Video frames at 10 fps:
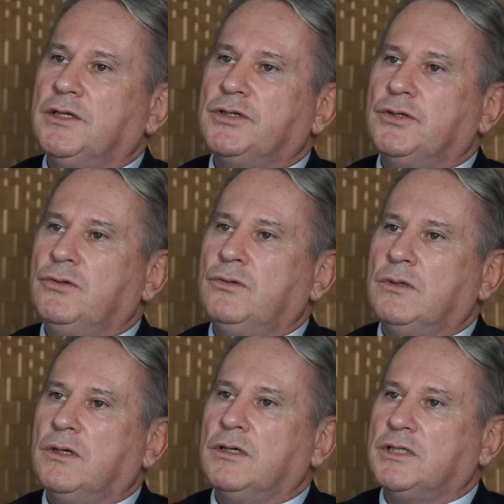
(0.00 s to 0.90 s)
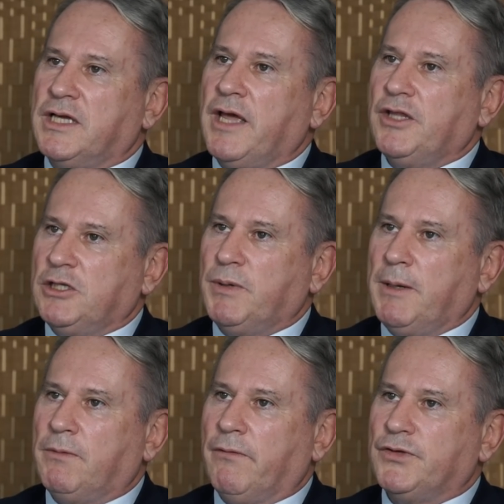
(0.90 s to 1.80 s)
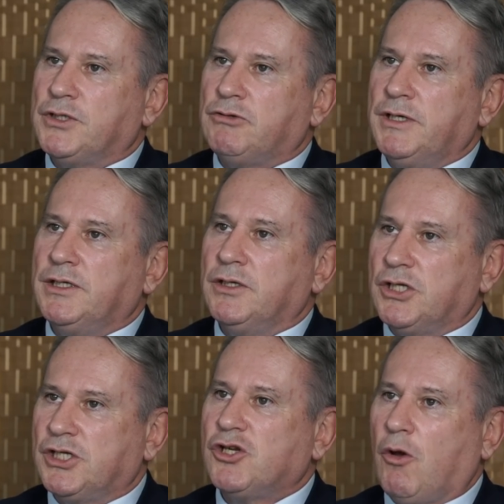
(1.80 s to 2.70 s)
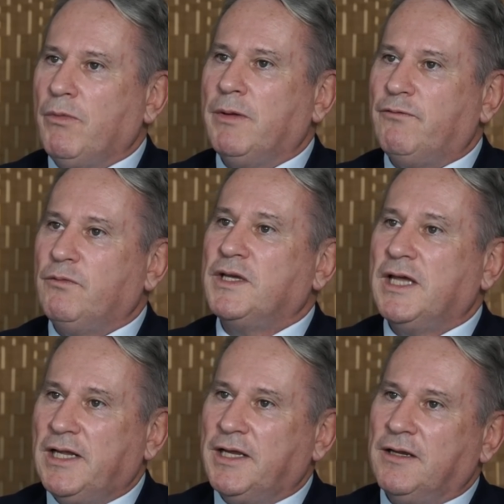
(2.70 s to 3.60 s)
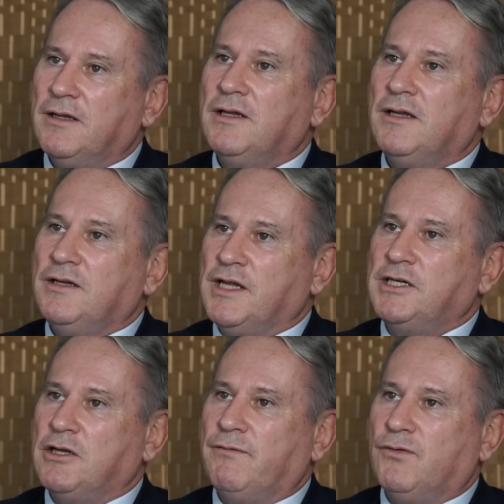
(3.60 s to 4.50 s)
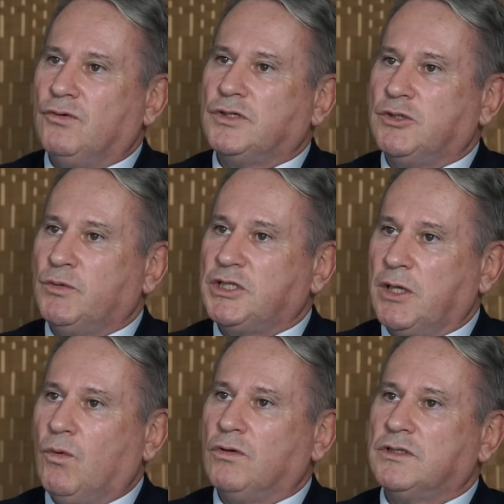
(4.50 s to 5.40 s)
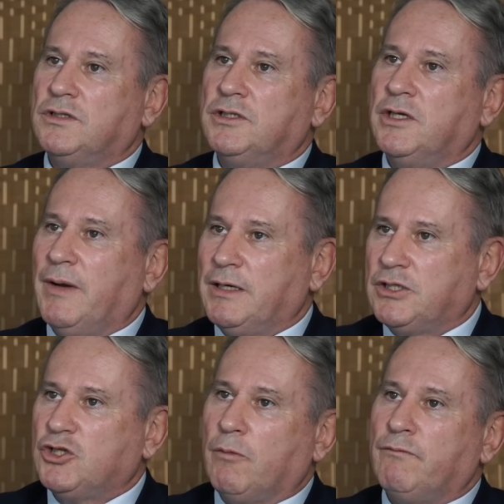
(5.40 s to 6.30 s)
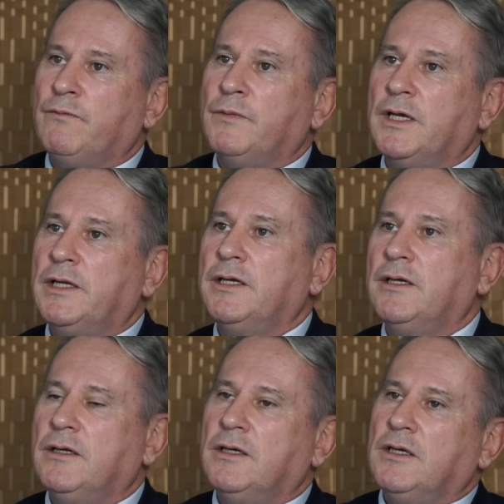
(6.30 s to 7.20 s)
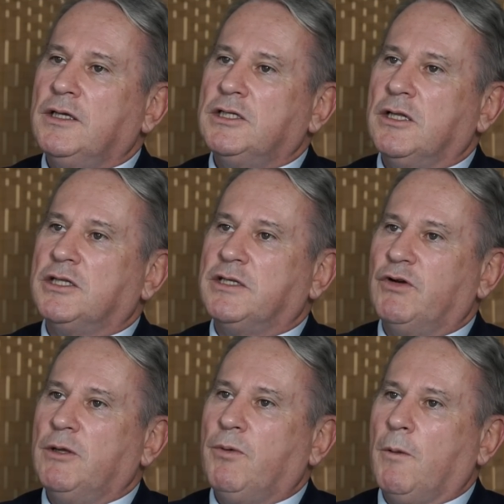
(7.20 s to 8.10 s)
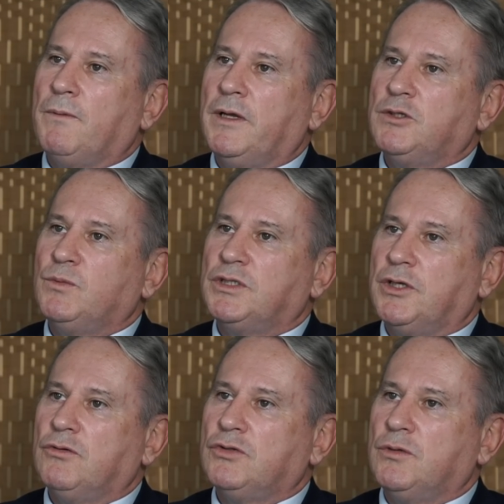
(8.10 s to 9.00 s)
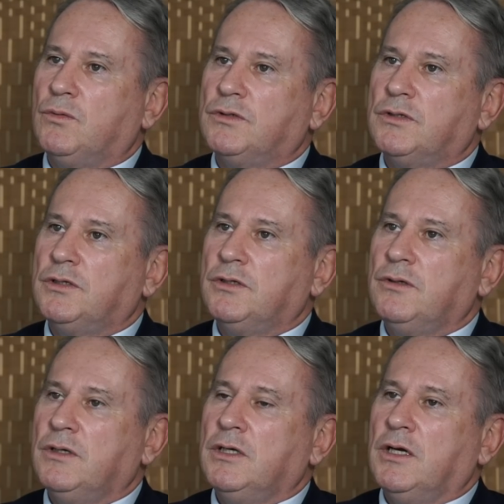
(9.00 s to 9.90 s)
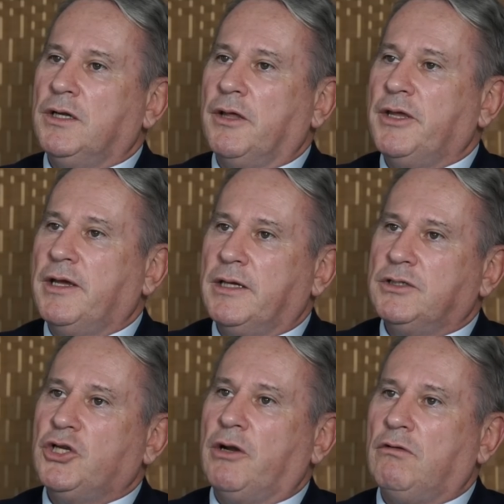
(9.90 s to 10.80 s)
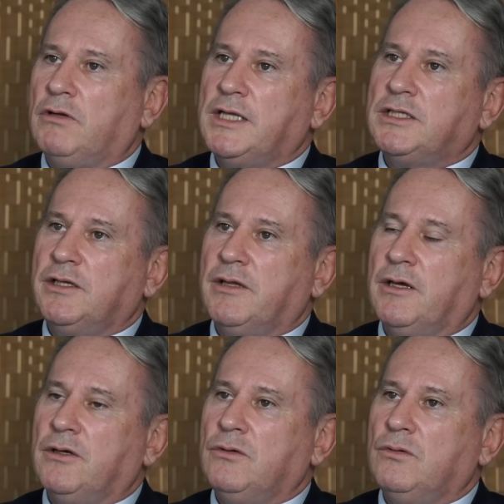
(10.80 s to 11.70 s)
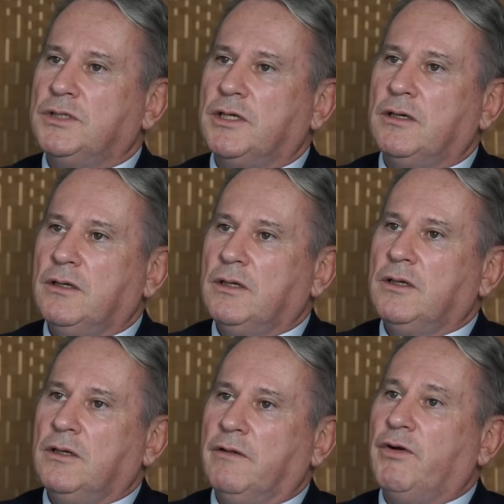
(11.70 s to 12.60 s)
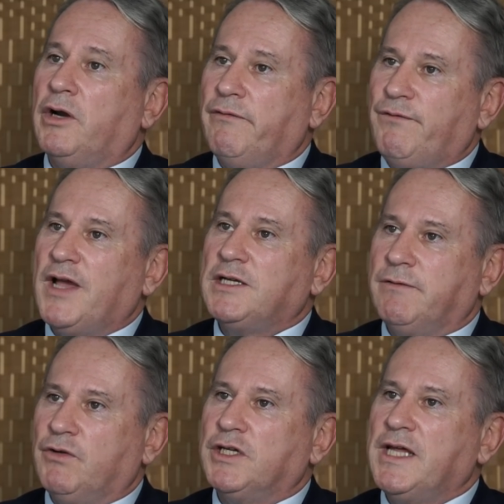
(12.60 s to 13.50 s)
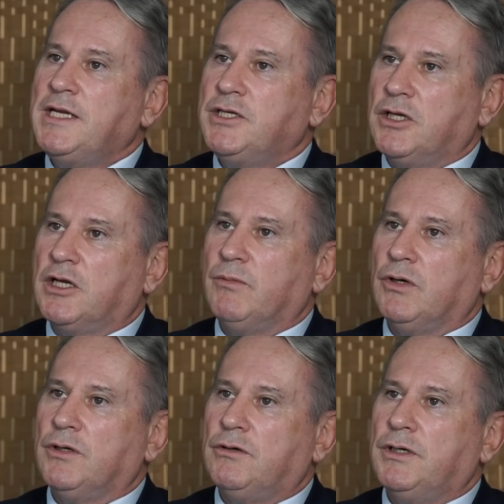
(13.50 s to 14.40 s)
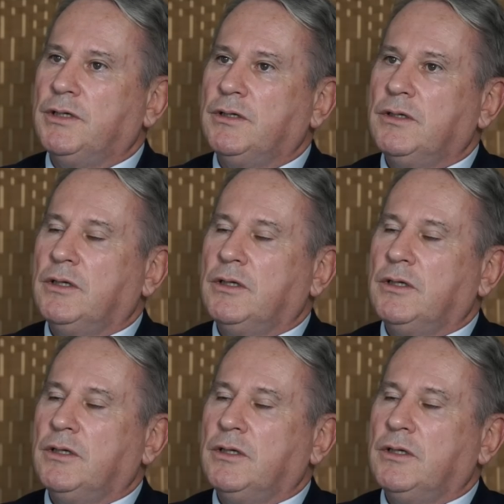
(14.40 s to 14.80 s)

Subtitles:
to get these people off the streets and to stop them from killing NATO forces, which they wanted to do, and to stop them from killing the civilian population, which they also wanted to do. And I think as General Leslie there, who was a very effective Canadian commander in